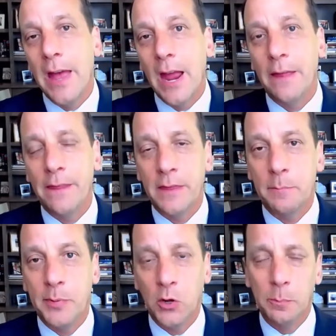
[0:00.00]
And then the
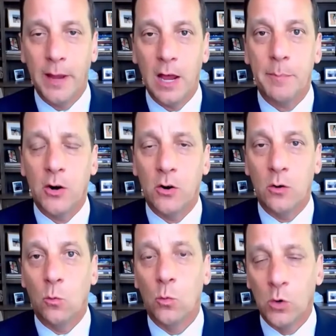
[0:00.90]
Build Back
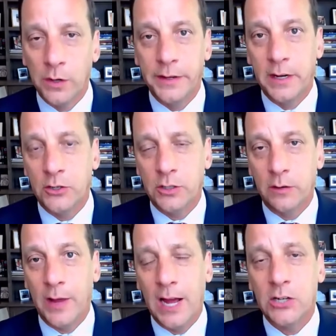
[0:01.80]
Better World initiative
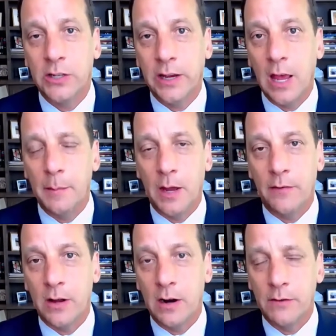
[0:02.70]
actually came out of a
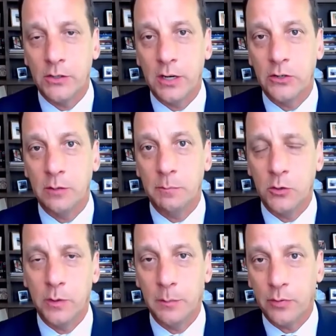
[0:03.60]
conversation
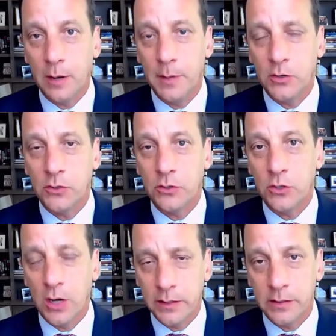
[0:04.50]
between Prime Minister
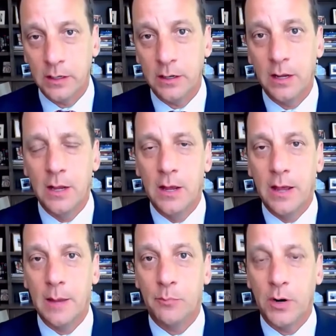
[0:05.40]
Johnson
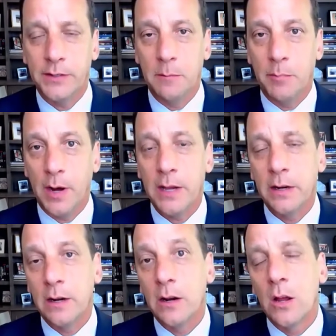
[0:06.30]
and President
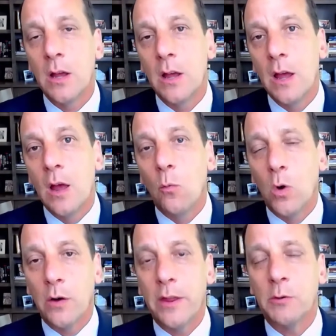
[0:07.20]
Biden,
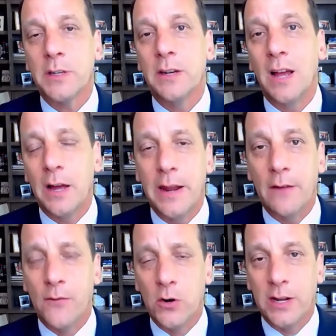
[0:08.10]
where there was an
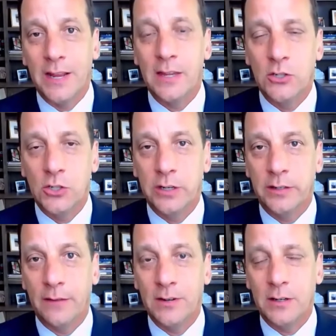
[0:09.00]
effort at the
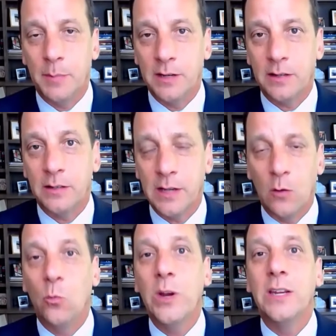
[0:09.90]
G7 to basically say,
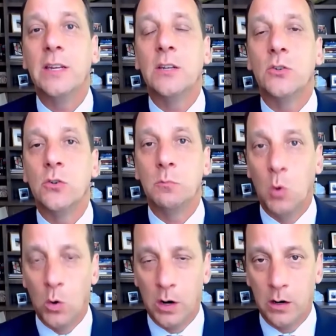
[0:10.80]
we need to do
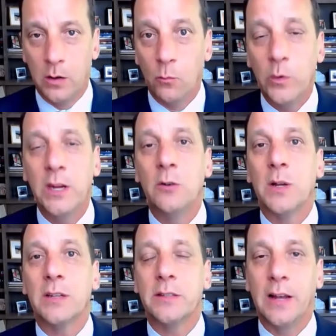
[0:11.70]
more. We need to
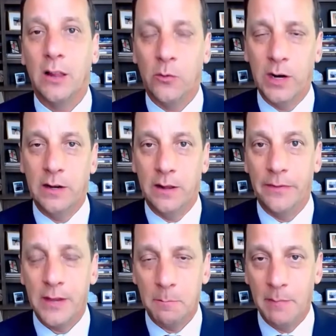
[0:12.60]
accelerate
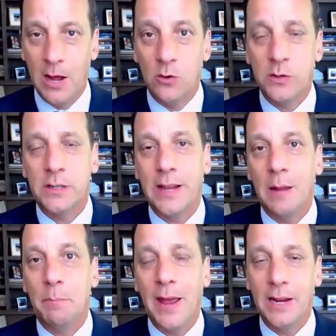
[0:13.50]
the amount and
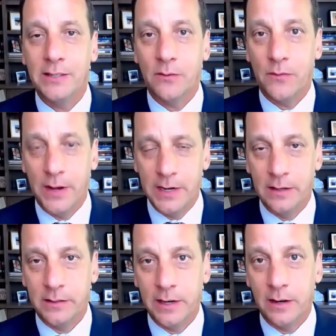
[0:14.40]
pace of
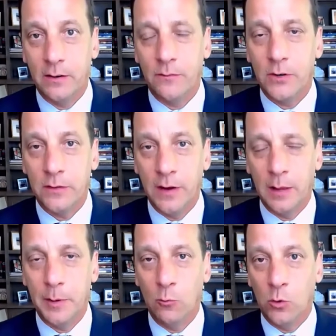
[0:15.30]
financing for
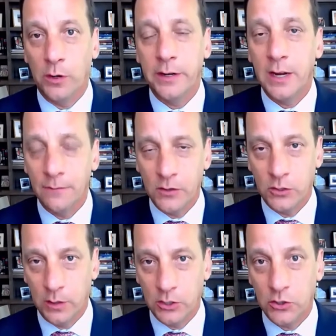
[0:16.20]
developing world in
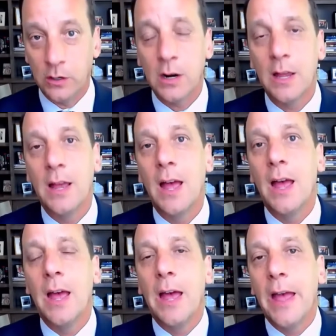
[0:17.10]
infrastructure.
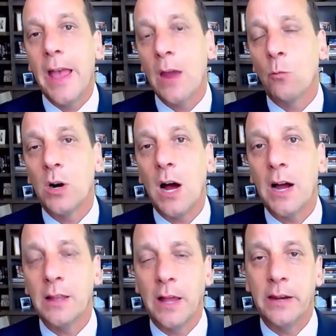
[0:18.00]
And we're
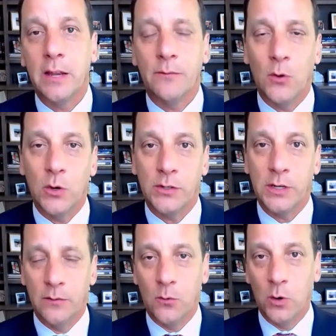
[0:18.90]
highlighting and focusing on
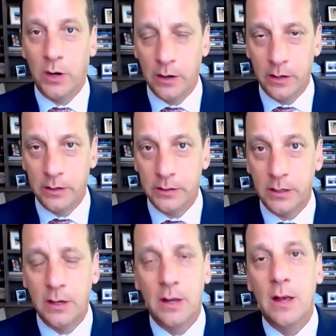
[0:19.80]
4 areas.
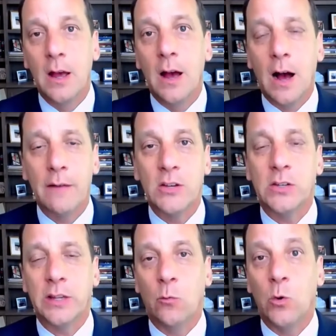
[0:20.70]

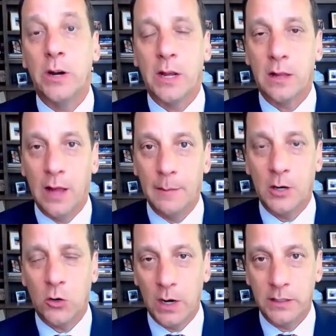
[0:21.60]
Obviously, we're in a climate
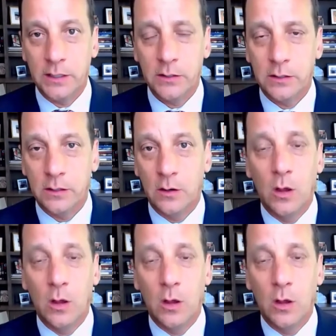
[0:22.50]
crisis.